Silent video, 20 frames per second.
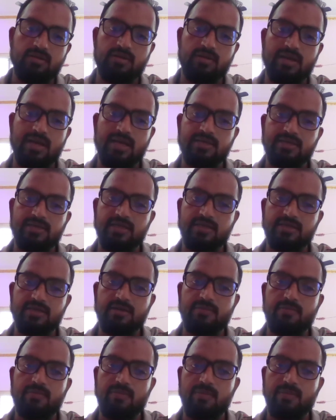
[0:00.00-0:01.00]

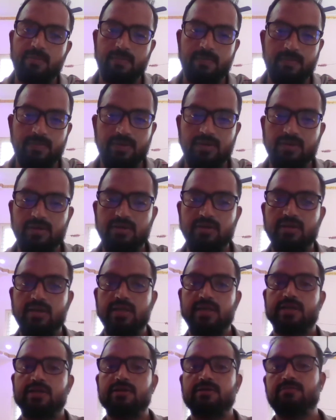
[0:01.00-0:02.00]
transaction,
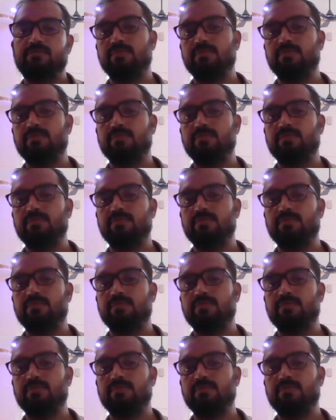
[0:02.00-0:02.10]
like